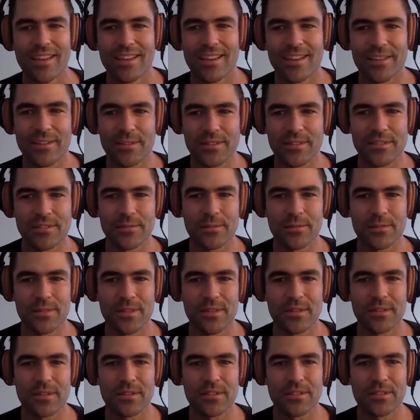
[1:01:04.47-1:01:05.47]
it was
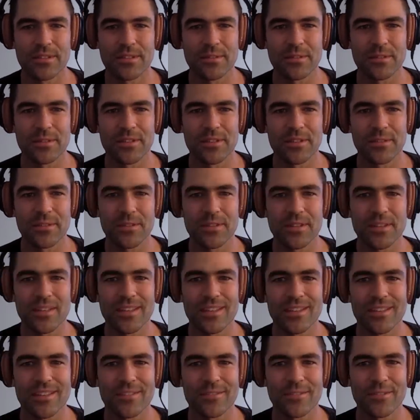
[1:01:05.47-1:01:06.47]
a really,
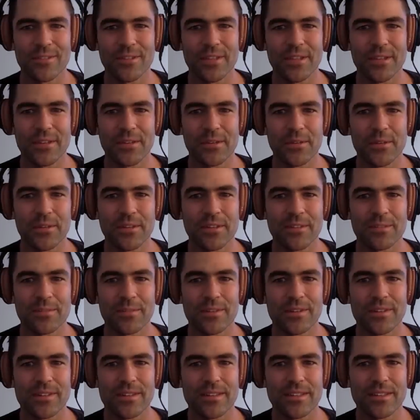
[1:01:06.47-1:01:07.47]
really, really cool
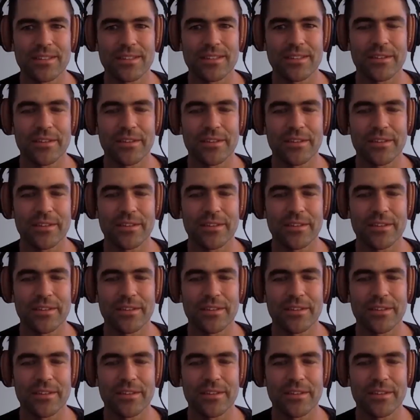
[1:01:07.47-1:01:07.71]
experience.